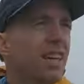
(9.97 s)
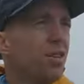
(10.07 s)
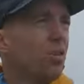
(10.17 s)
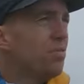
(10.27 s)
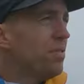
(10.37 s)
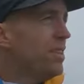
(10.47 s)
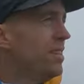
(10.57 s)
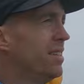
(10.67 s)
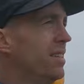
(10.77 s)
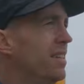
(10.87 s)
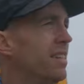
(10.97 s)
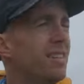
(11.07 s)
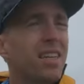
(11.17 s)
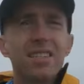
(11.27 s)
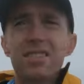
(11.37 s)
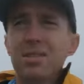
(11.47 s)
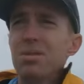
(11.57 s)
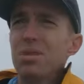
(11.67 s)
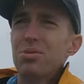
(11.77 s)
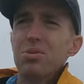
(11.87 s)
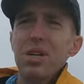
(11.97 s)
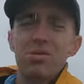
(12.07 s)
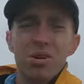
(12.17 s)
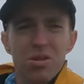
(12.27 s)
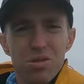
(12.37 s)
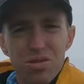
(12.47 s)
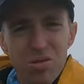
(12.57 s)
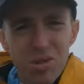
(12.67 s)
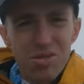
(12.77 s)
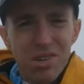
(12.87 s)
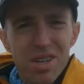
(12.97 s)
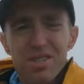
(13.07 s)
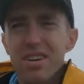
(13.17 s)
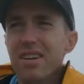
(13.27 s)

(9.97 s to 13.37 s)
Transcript: And hopefully, we're getting some of this rain where all those forest fires